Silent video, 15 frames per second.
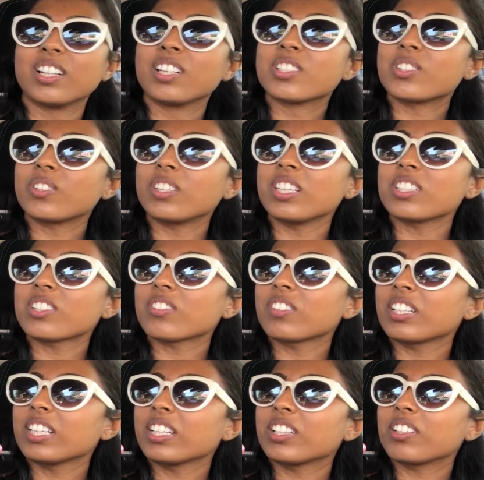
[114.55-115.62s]
So these are
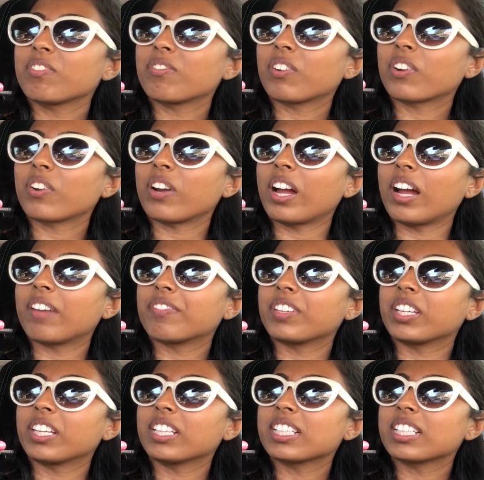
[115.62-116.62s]
really good for crafting.